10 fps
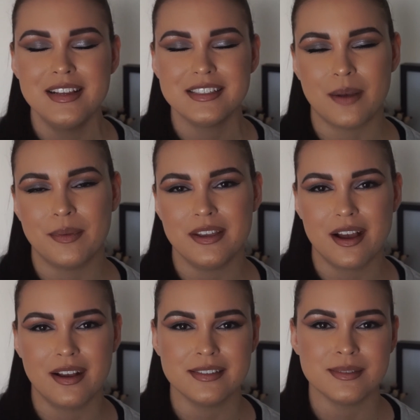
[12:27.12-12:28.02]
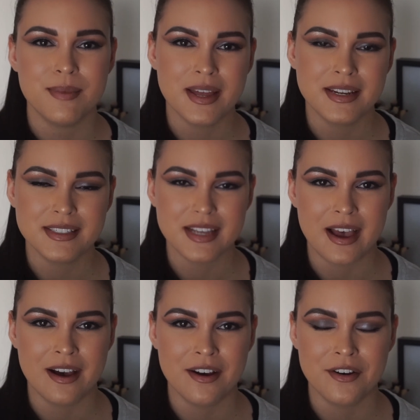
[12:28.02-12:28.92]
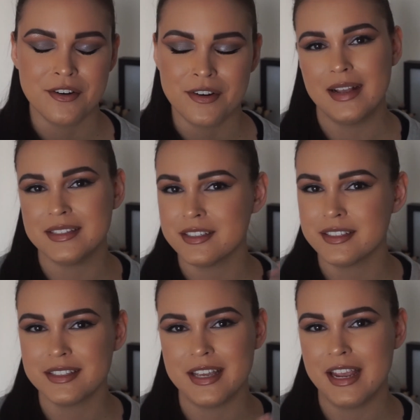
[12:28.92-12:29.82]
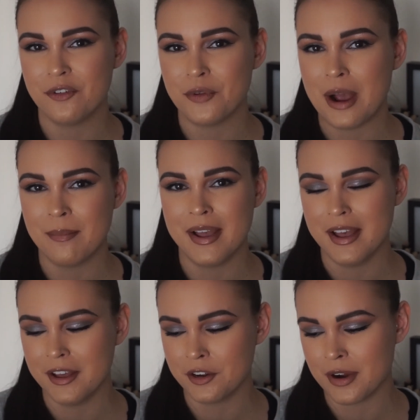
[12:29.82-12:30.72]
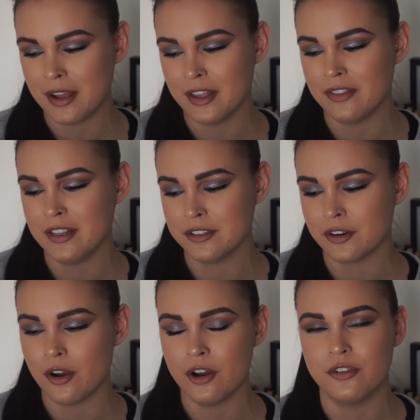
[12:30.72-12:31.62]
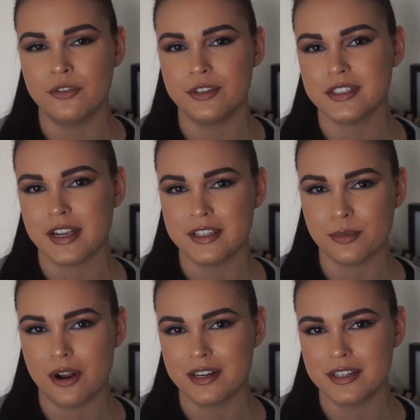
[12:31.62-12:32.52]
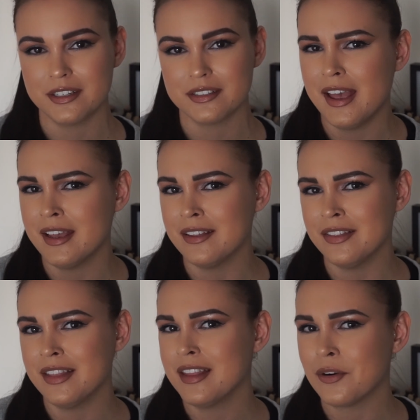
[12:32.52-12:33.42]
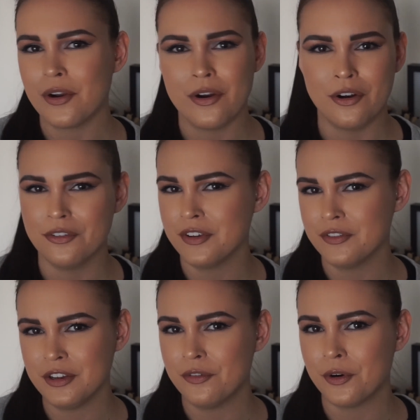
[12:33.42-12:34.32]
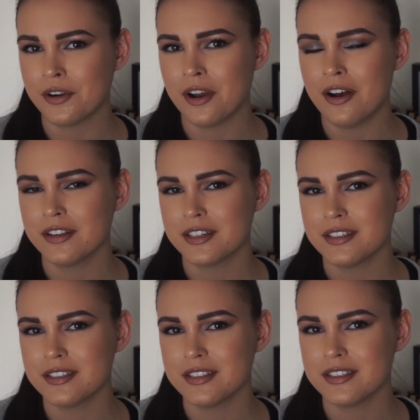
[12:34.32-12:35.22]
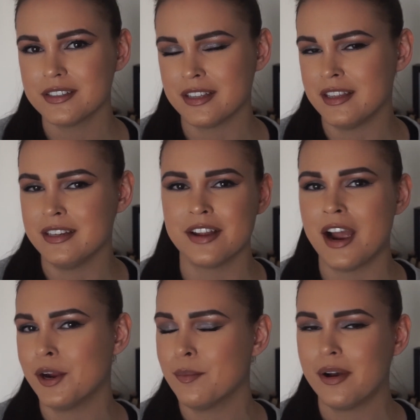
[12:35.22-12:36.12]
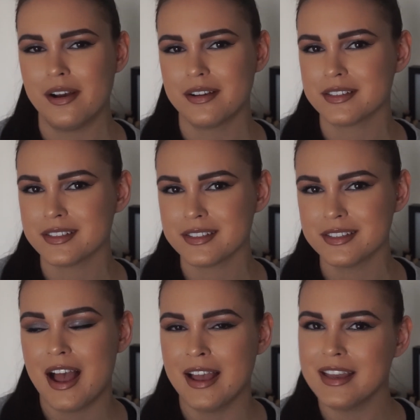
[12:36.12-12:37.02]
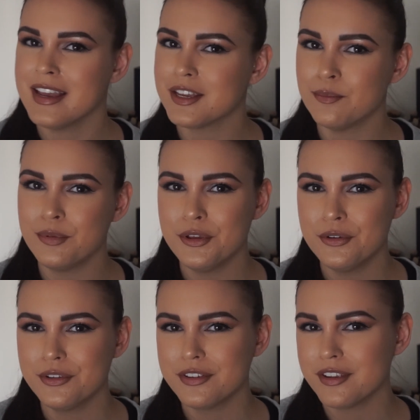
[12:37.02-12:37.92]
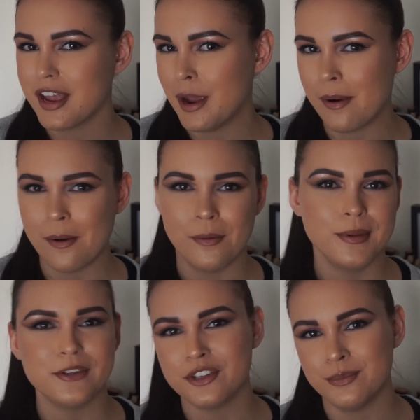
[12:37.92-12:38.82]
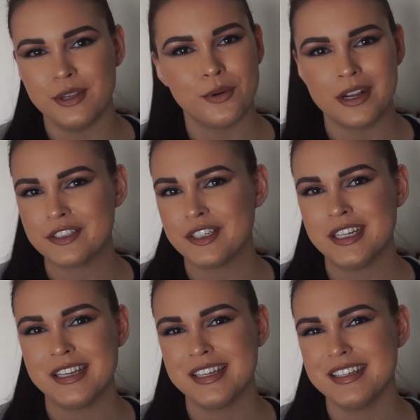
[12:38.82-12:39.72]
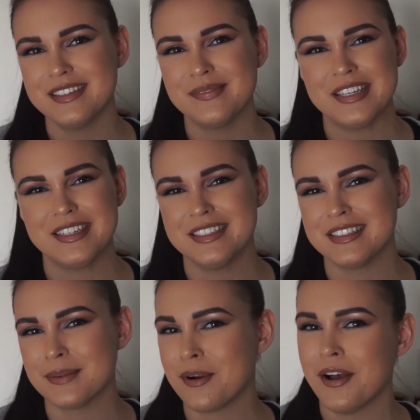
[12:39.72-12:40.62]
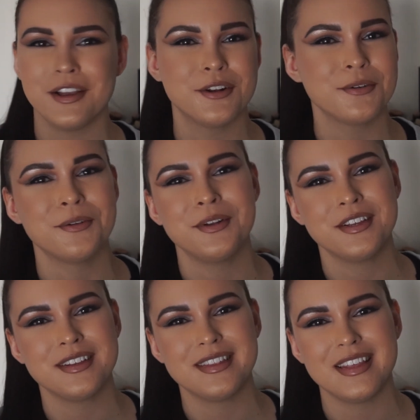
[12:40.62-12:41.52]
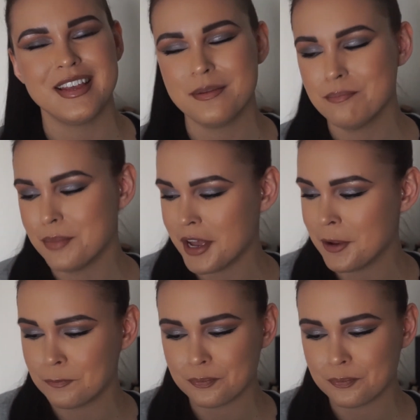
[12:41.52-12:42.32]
Dominique Cosmetics out. I seriously can't wrap my head around that these are all full-size products and they were all $54, like the entire box. I can't compute. I probably shouldn't be questioning it because I'm probably gonna ruin a good thing, but